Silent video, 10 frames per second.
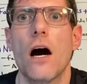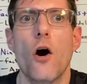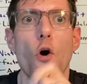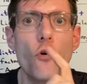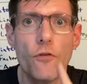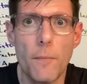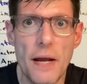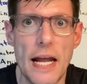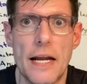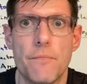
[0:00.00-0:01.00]

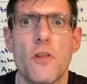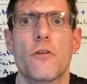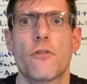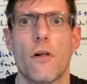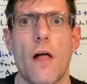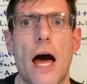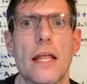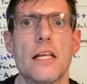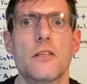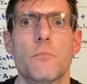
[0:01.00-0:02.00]
overpaid for a lot
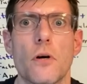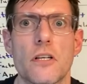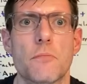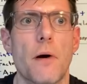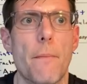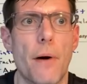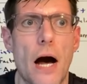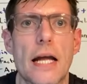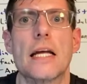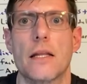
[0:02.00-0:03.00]
of these books by
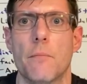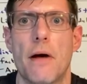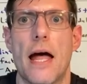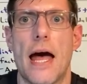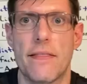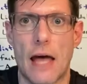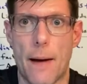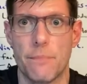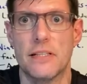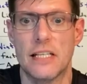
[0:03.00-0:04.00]
buying them at
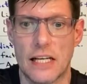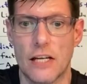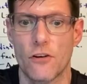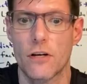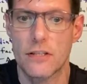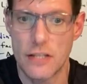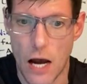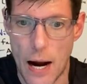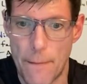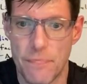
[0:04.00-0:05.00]
that particular
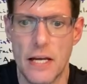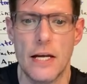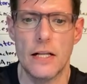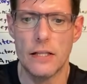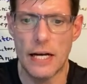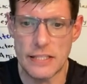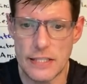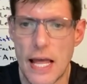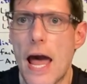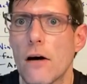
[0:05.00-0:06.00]
time. Let's
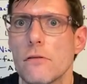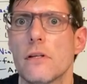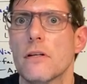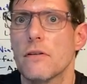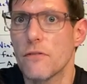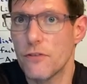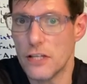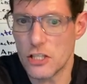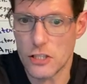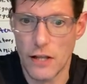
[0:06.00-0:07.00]
now
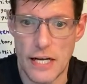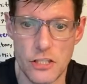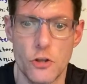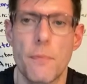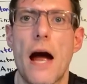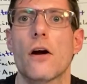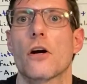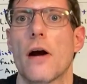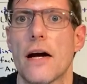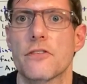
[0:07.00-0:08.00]
finish the last two
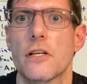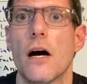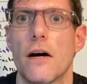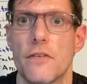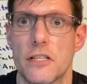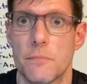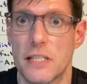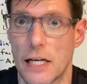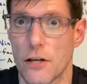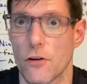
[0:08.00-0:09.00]
paragraphs of this
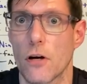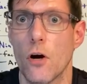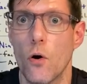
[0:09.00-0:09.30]
particular